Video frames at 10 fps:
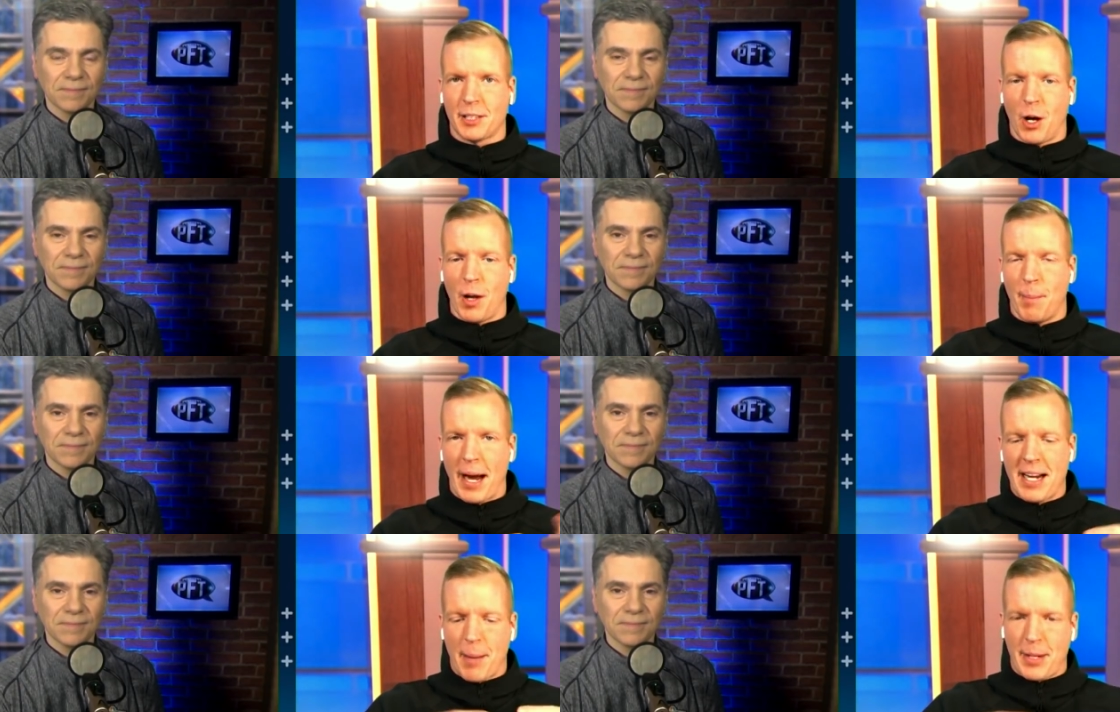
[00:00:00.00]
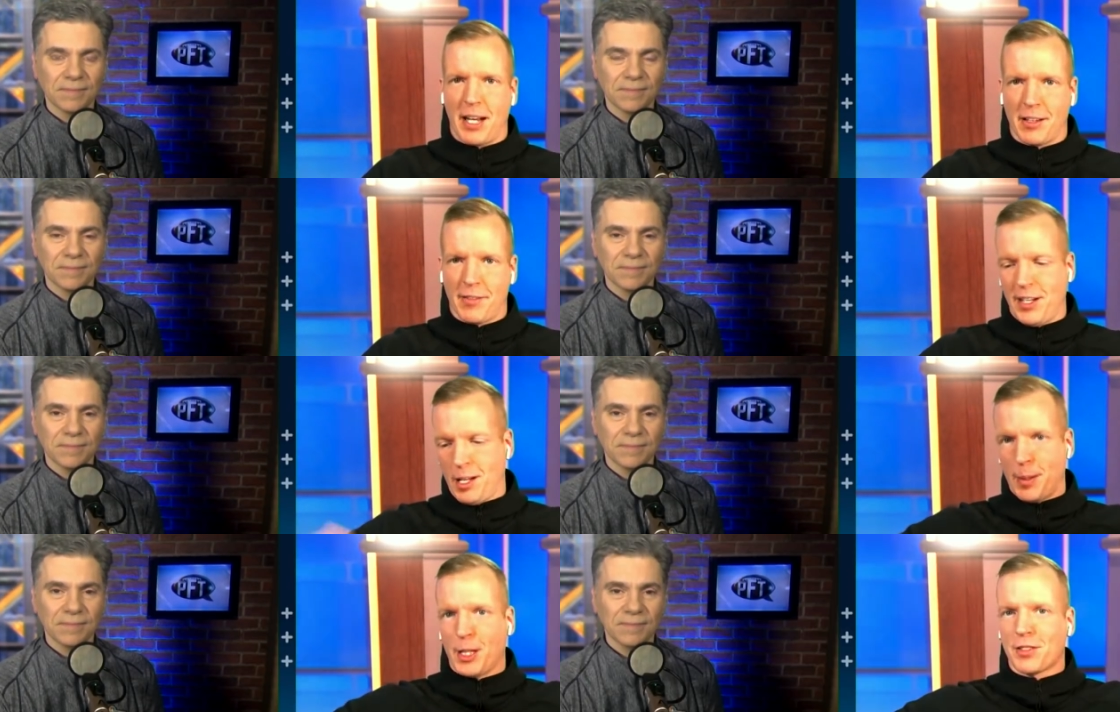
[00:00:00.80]
Speaker 1: so it might not be on the
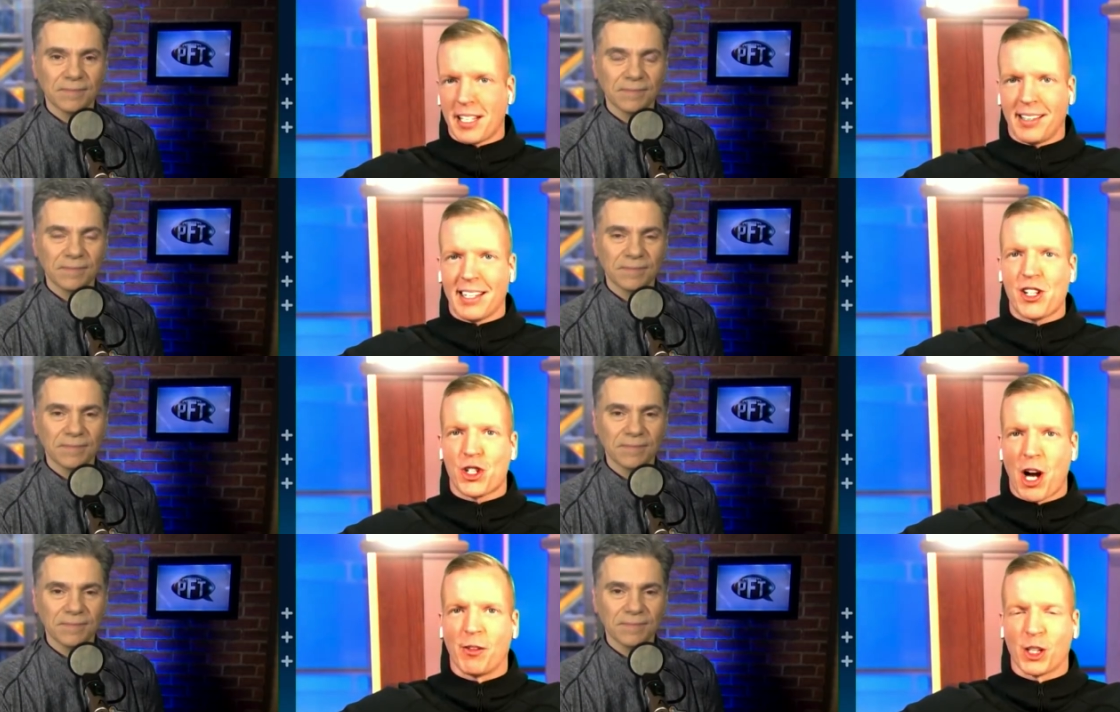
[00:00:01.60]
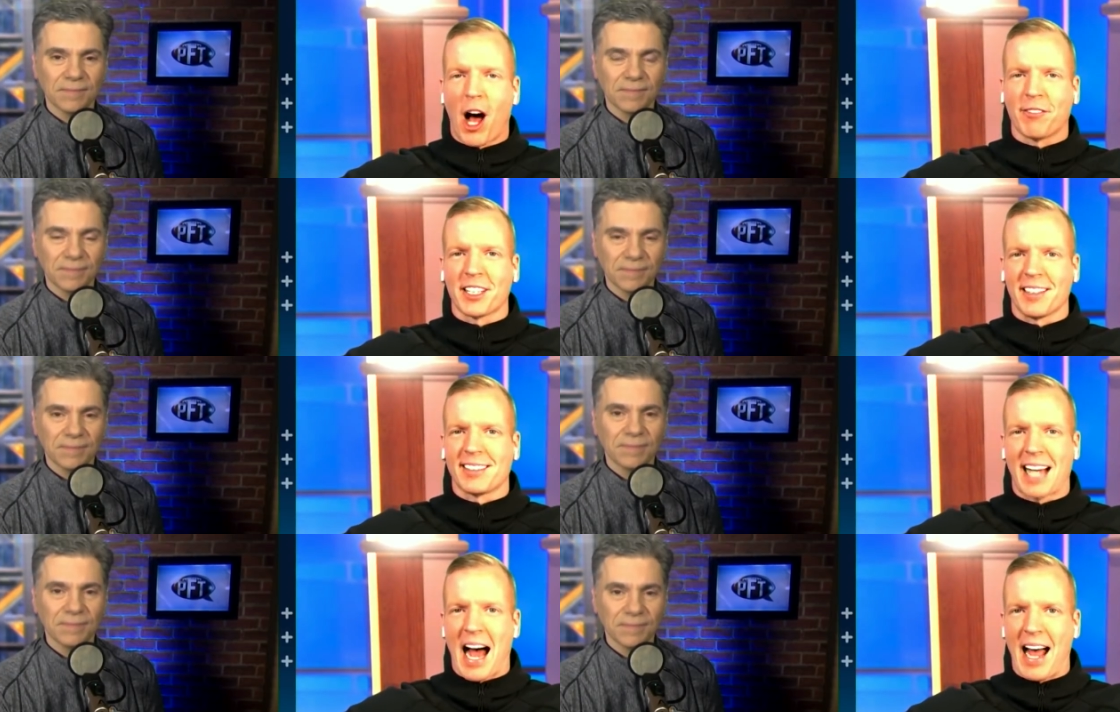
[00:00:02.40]
field, but you'll see at least shoveled off to the
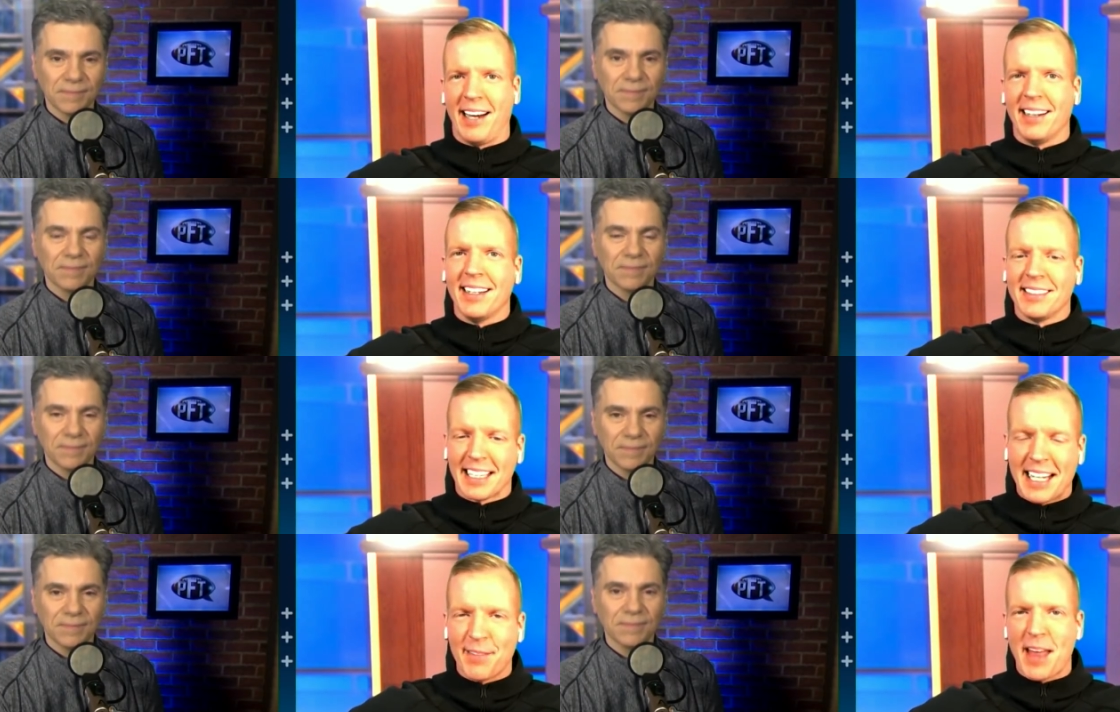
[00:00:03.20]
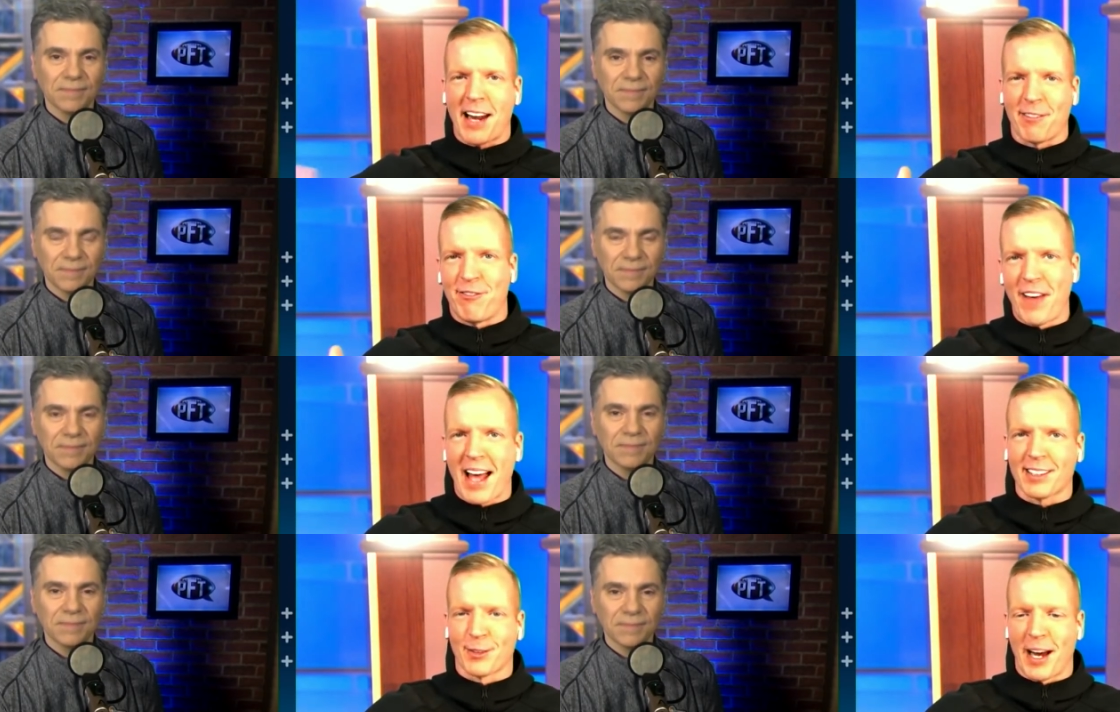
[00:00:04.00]
side to give that
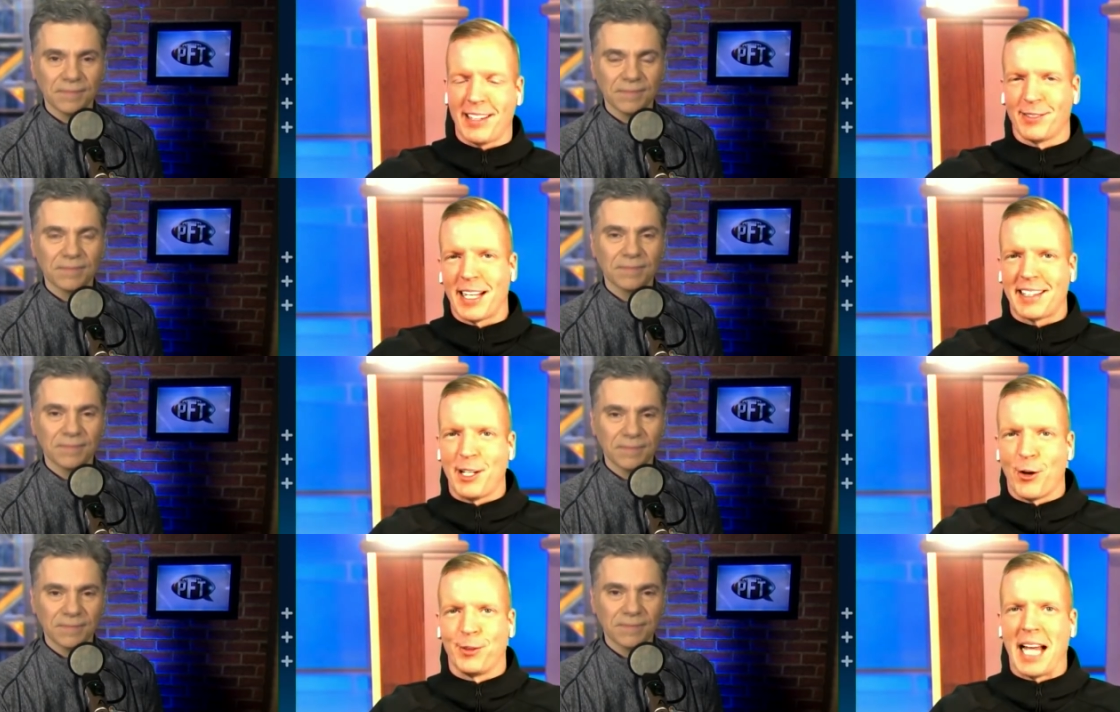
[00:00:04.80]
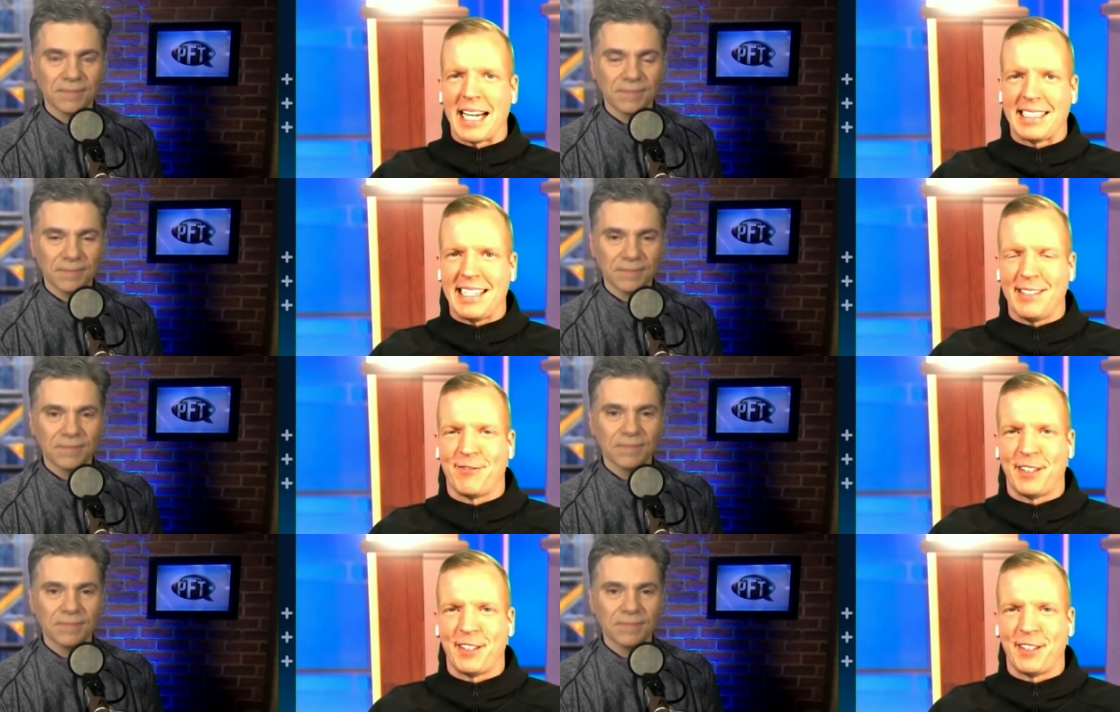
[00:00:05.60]
effect, right, of like the old nineteen